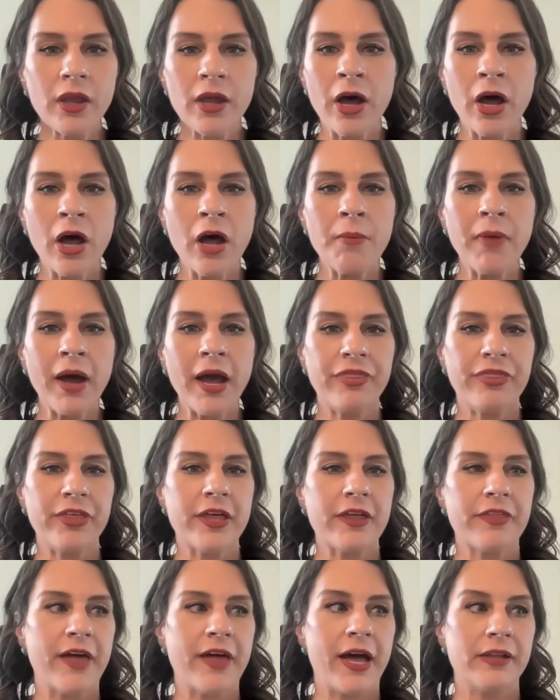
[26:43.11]
I
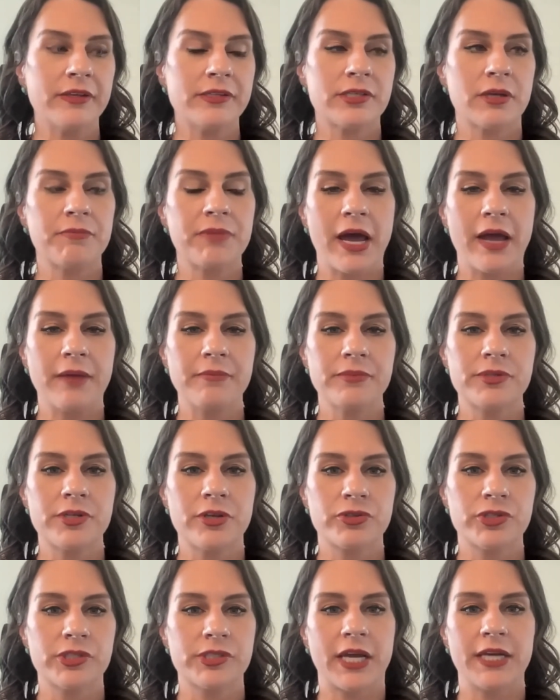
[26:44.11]
think that sometimes
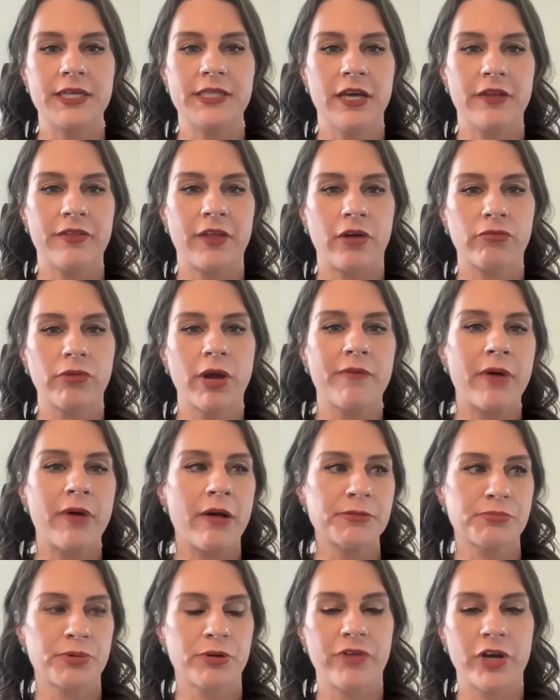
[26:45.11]
there's this idea that
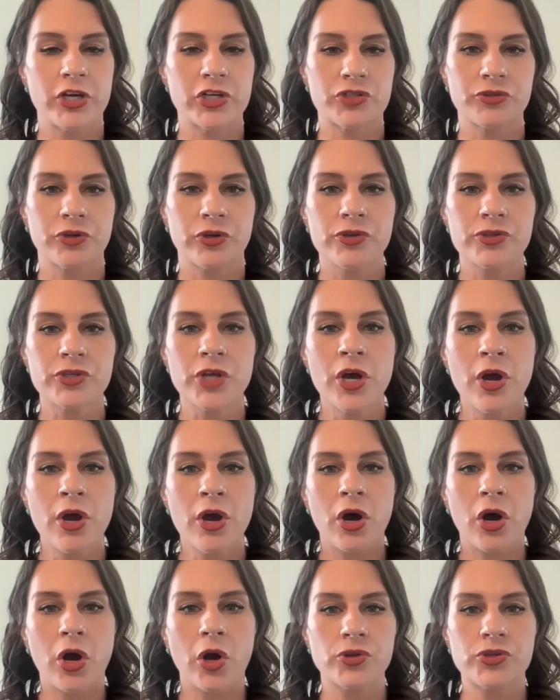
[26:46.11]
RevOps professionals
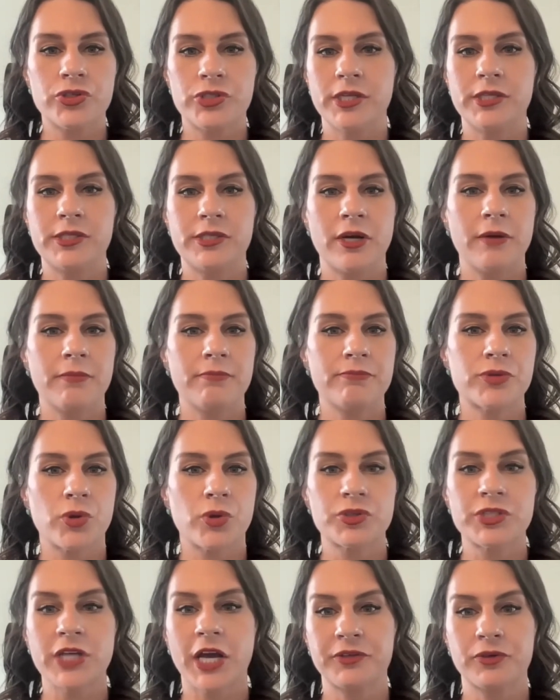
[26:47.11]
are systems
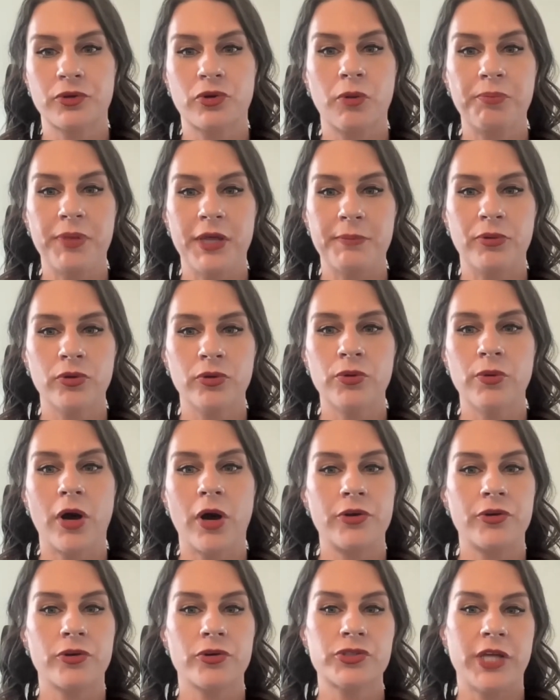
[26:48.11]
or technical people who
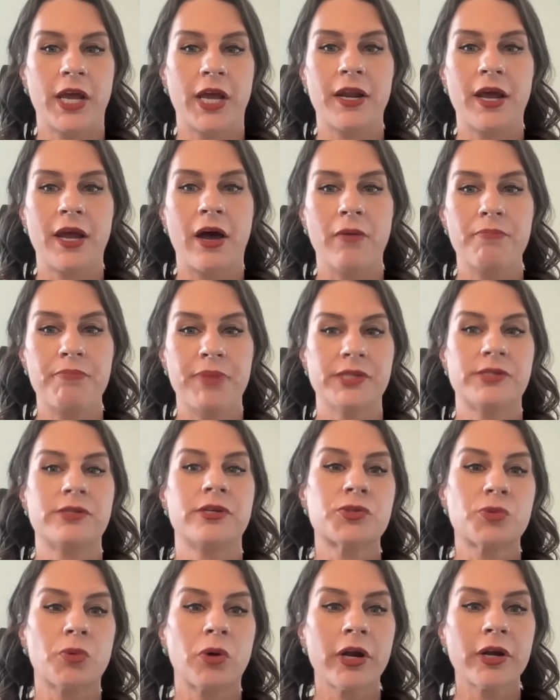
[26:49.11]
understand how
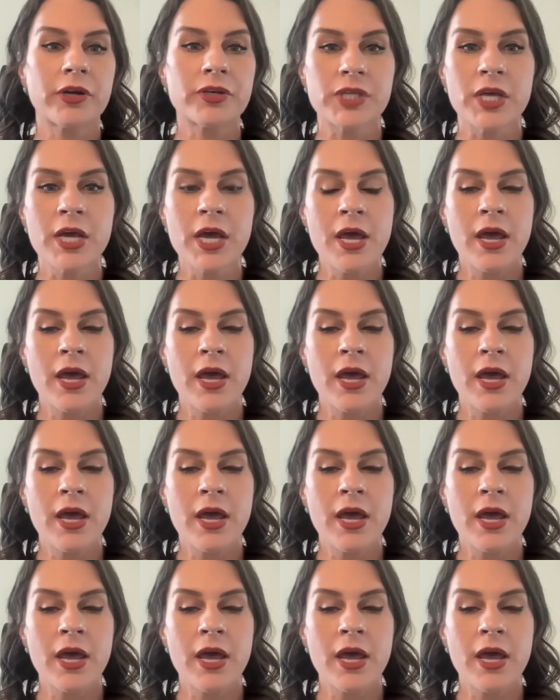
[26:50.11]
business works.